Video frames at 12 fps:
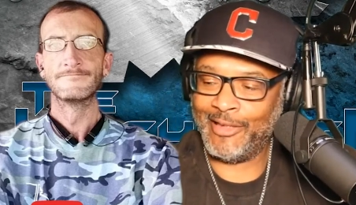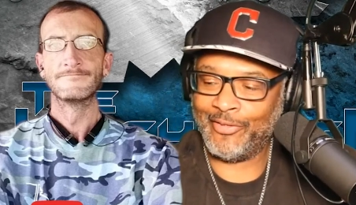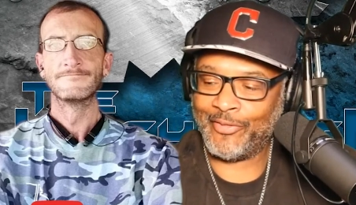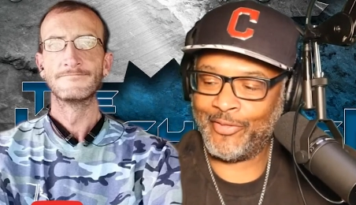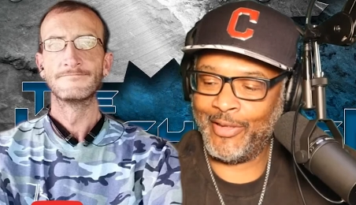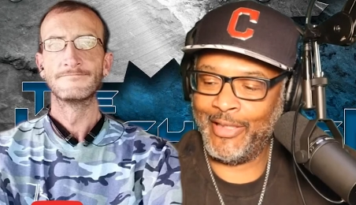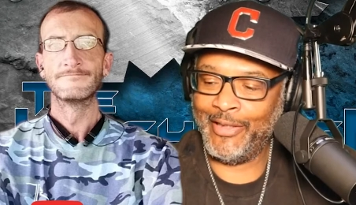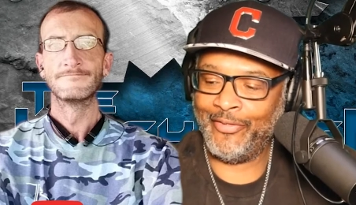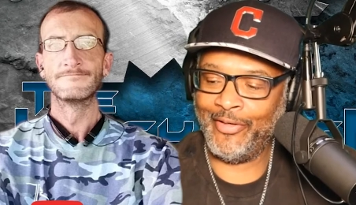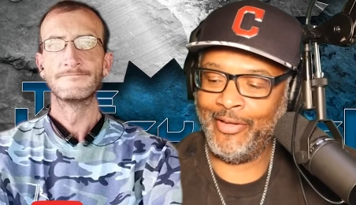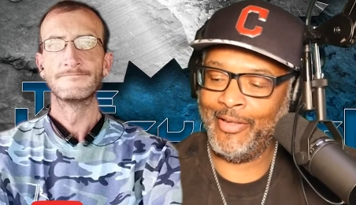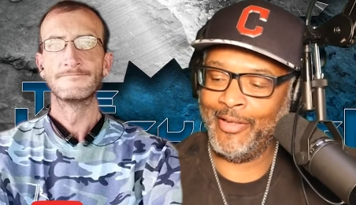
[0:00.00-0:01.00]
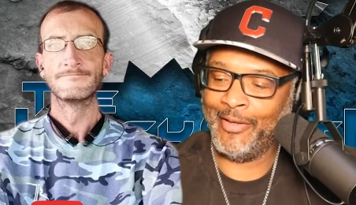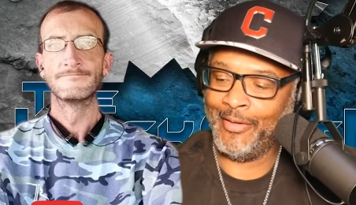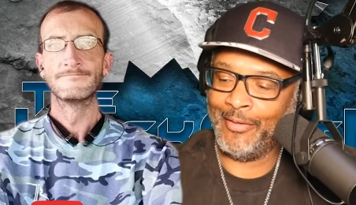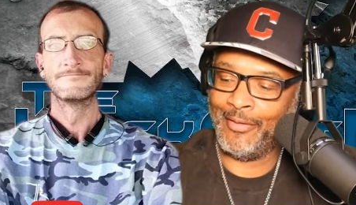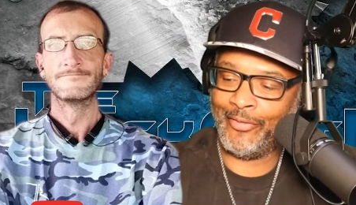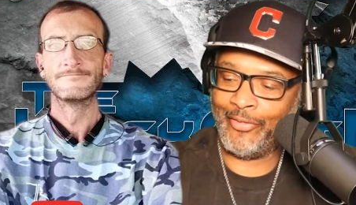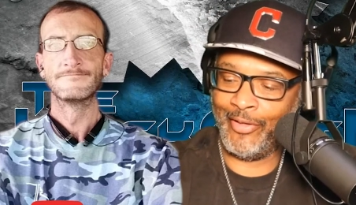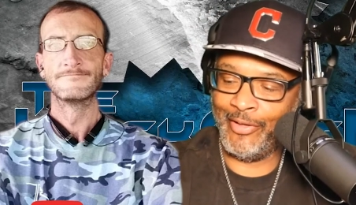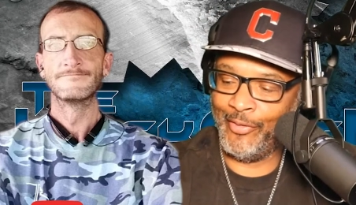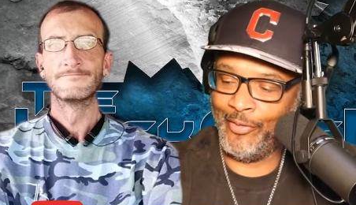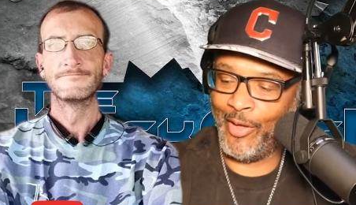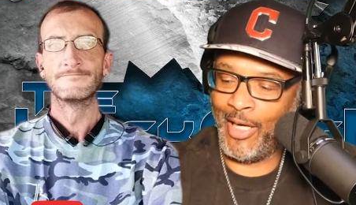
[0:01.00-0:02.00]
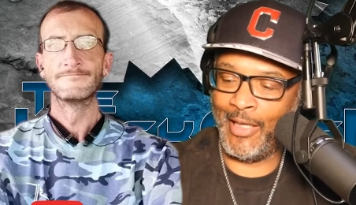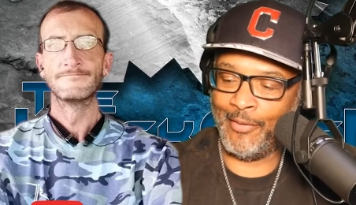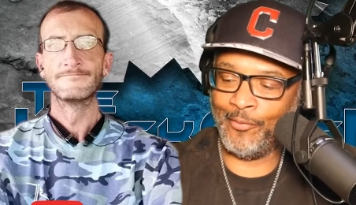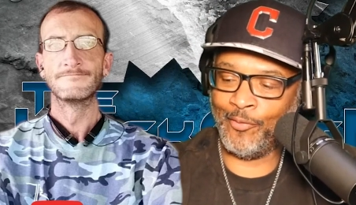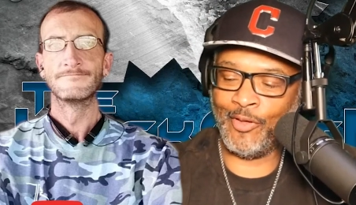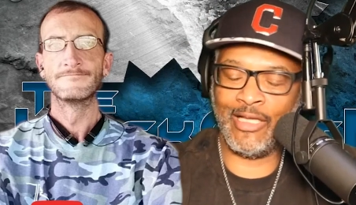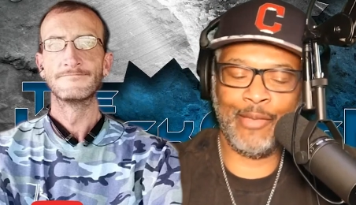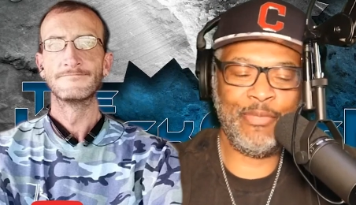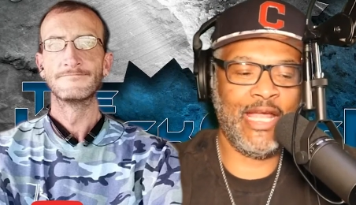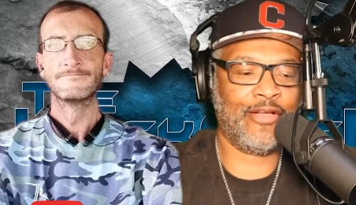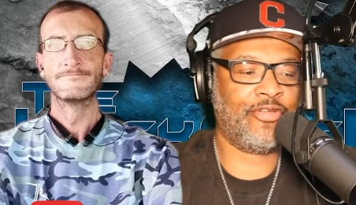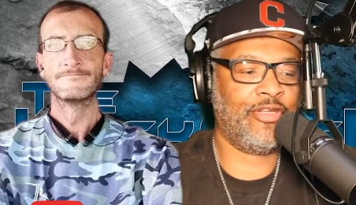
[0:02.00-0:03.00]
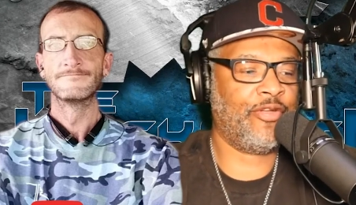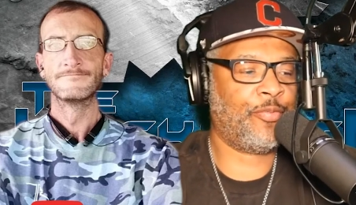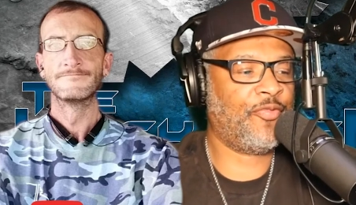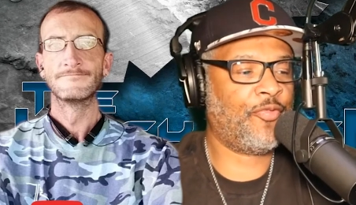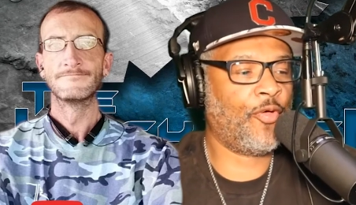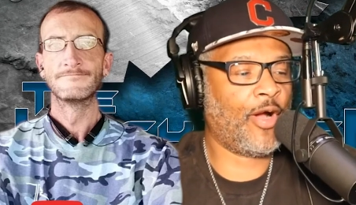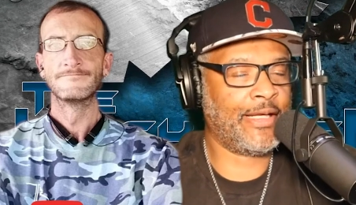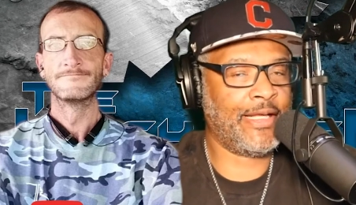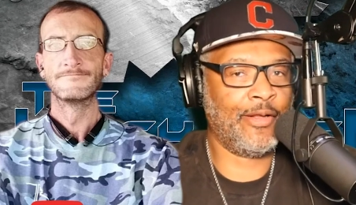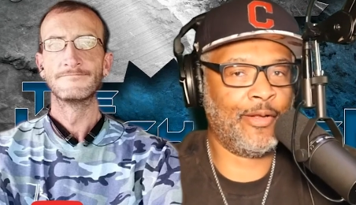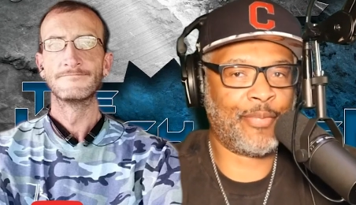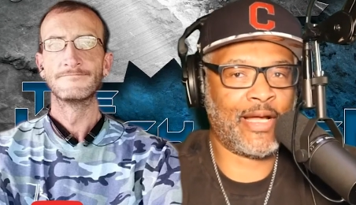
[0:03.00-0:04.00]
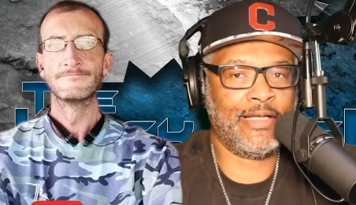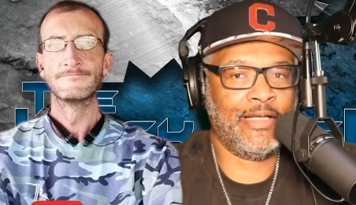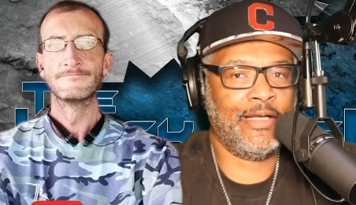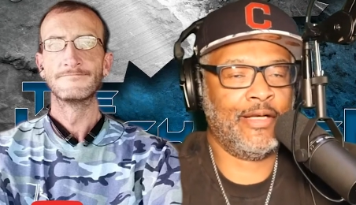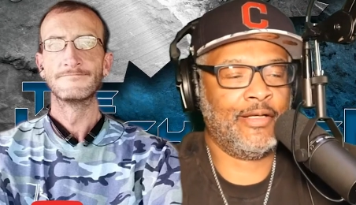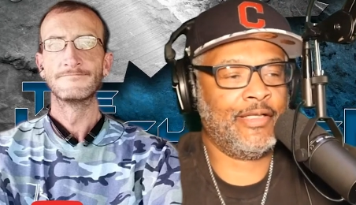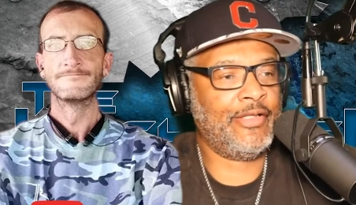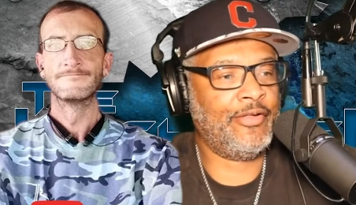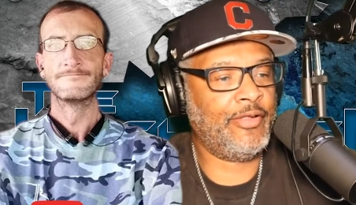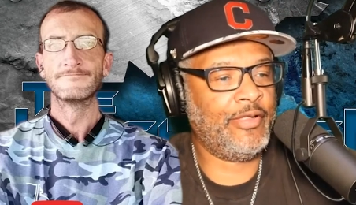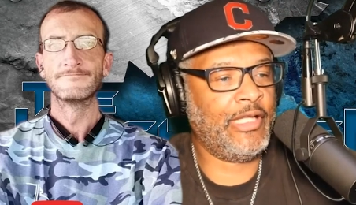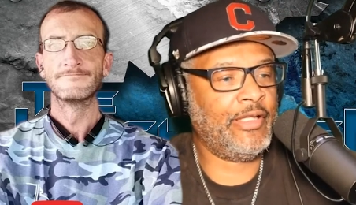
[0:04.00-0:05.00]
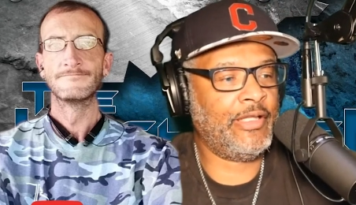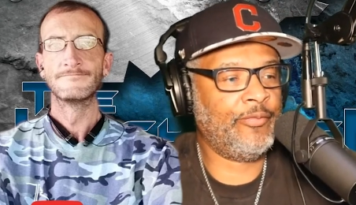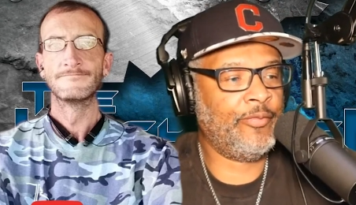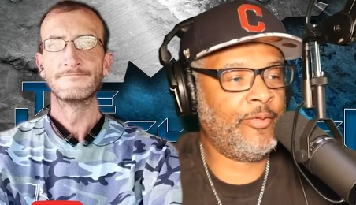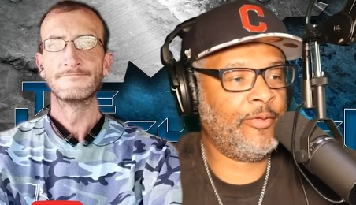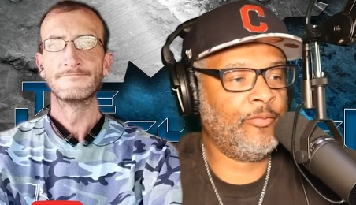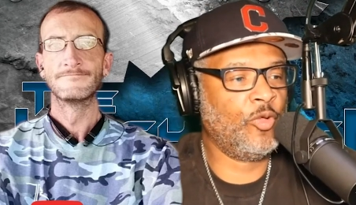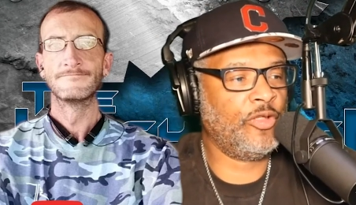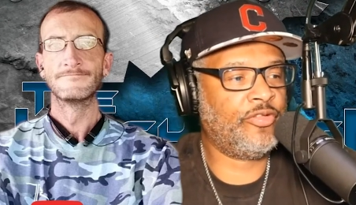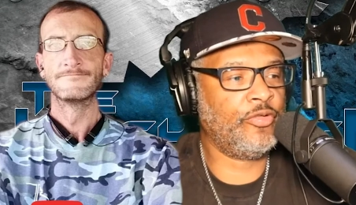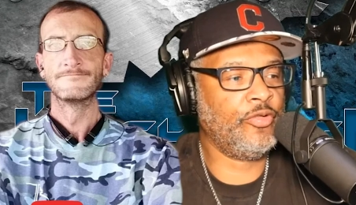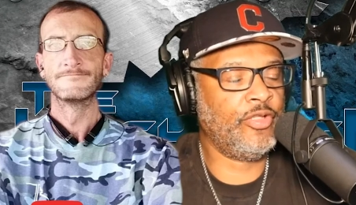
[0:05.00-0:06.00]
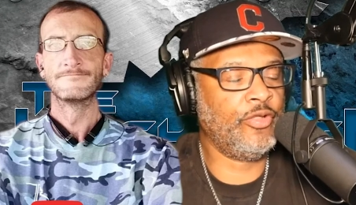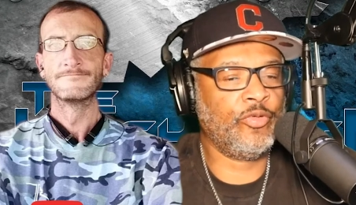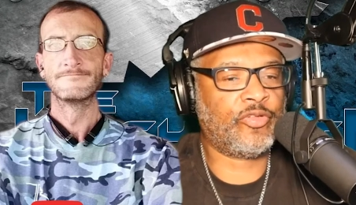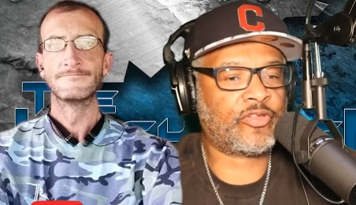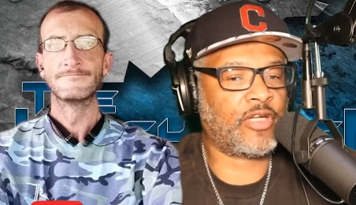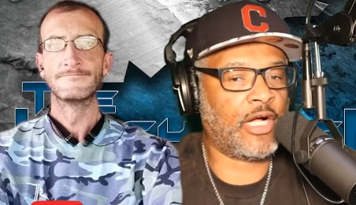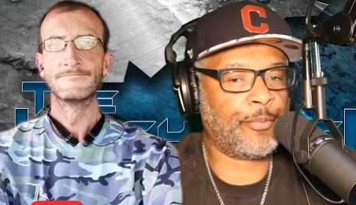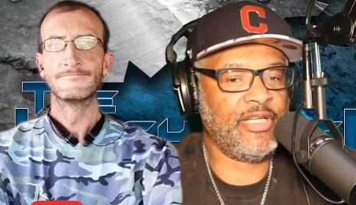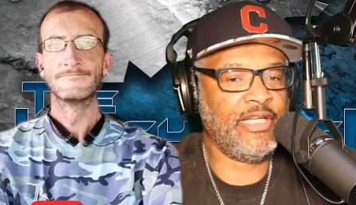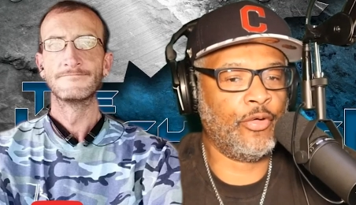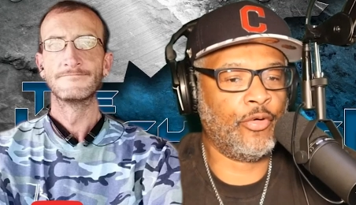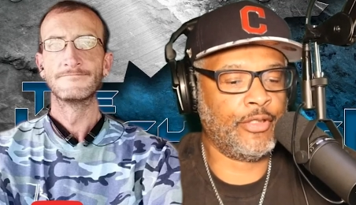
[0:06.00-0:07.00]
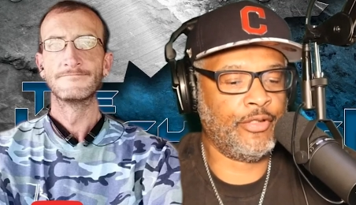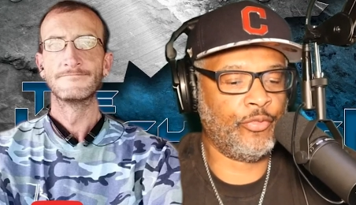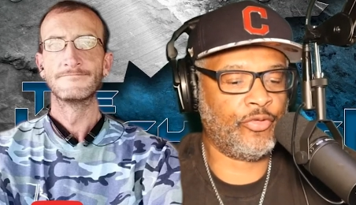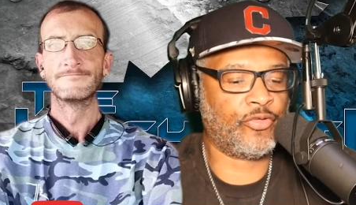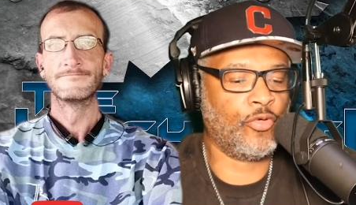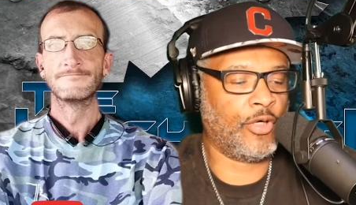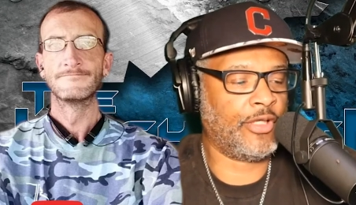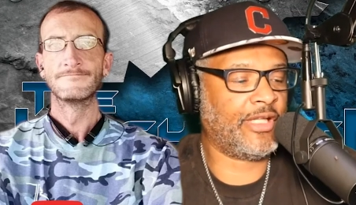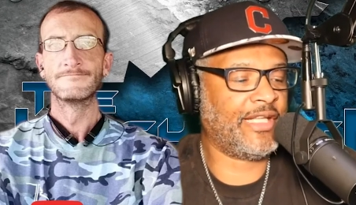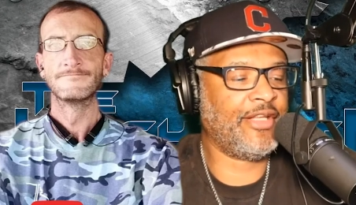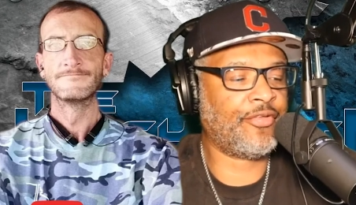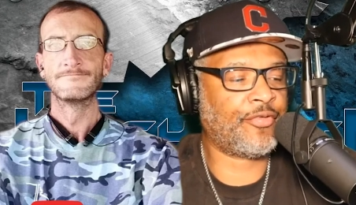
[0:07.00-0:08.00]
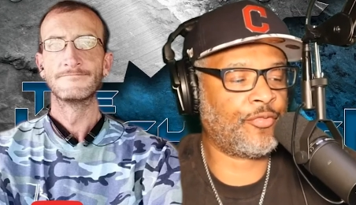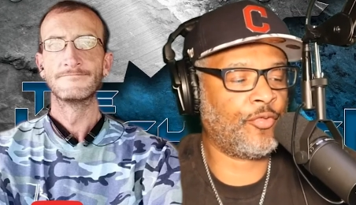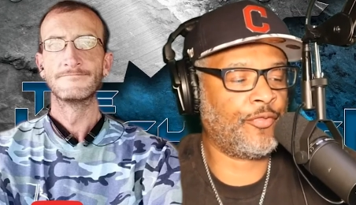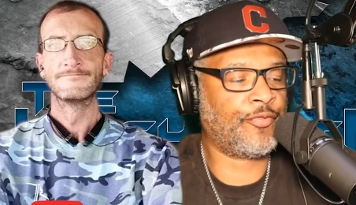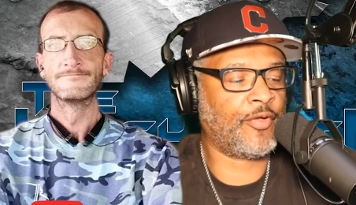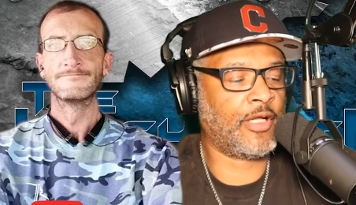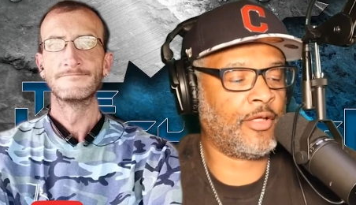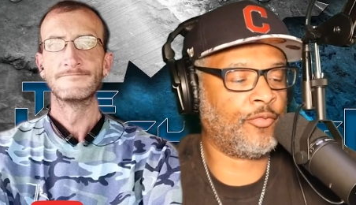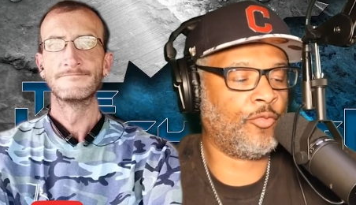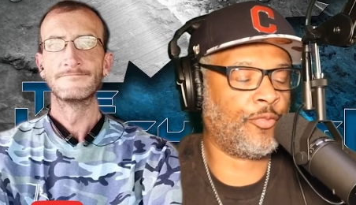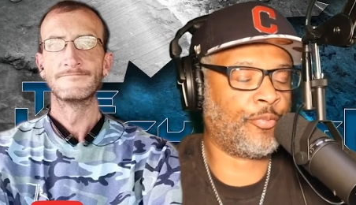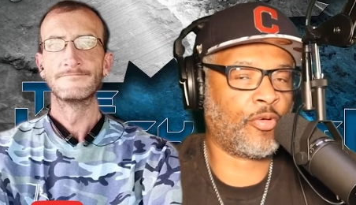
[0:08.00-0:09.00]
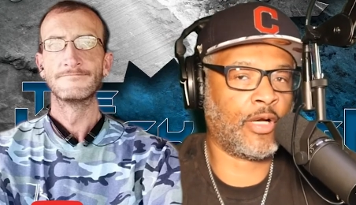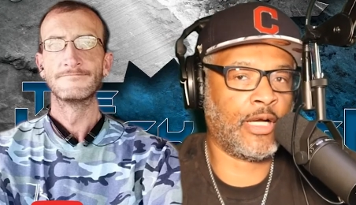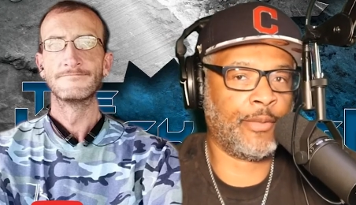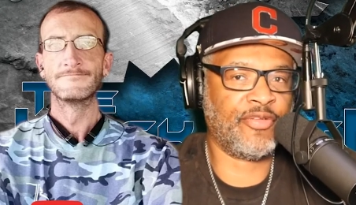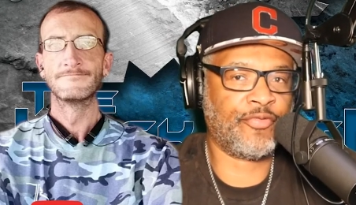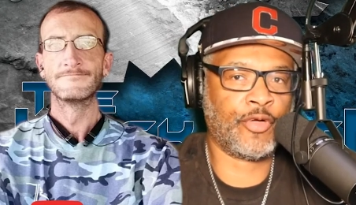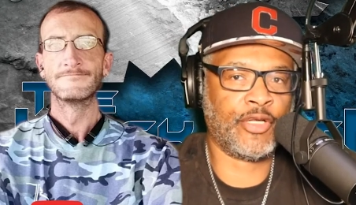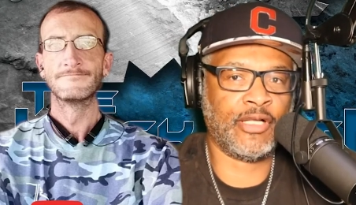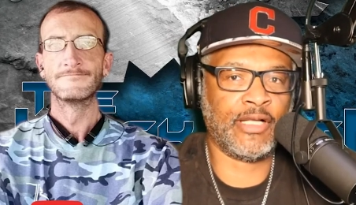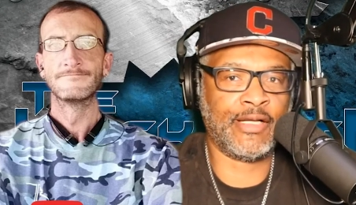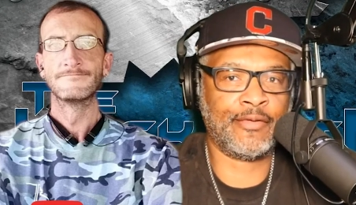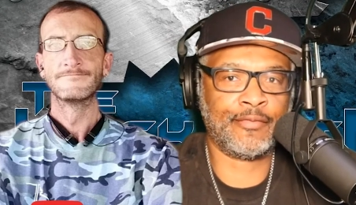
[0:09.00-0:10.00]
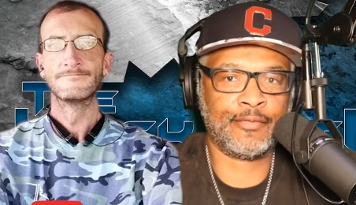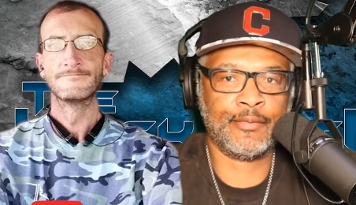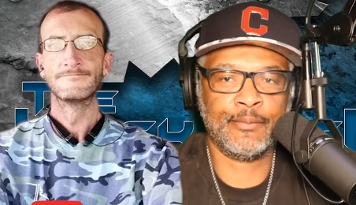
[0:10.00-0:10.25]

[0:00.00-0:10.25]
Speaker 1: that's crazy. So you uh let me ask you this before I get up out of here. Did did was you you was company or you was going lease with uh with Prime before you left?